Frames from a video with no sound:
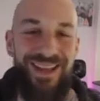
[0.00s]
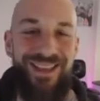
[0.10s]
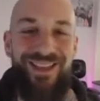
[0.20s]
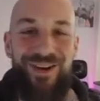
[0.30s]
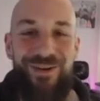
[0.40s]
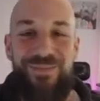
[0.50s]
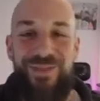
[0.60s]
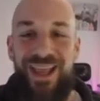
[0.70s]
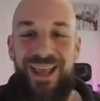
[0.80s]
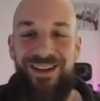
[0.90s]
So,
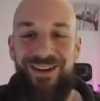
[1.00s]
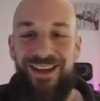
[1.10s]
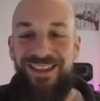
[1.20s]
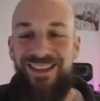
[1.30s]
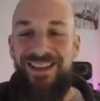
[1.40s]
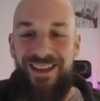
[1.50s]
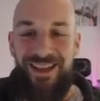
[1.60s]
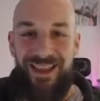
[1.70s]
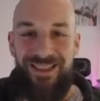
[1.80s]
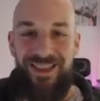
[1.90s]
anyways,
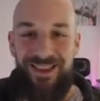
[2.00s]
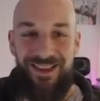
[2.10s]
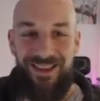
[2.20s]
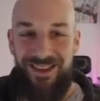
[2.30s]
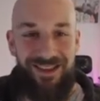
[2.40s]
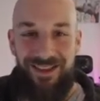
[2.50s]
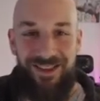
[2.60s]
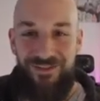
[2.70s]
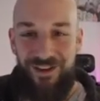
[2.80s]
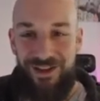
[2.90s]
this is
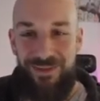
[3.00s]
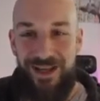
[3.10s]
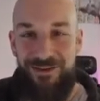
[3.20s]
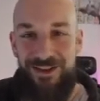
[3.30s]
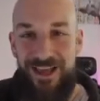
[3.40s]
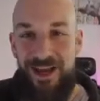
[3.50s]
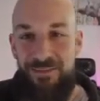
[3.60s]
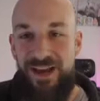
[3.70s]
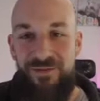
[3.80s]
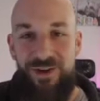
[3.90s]
the fundamental setup.
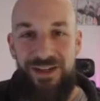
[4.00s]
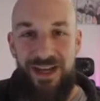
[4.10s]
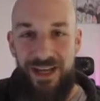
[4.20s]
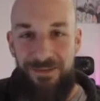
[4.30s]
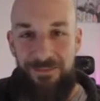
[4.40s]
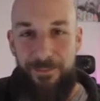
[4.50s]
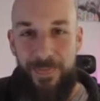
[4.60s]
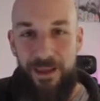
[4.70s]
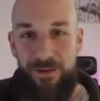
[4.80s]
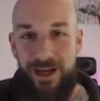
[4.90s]
Every day,
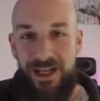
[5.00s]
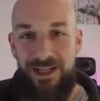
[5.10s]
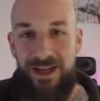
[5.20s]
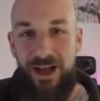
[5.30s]
right?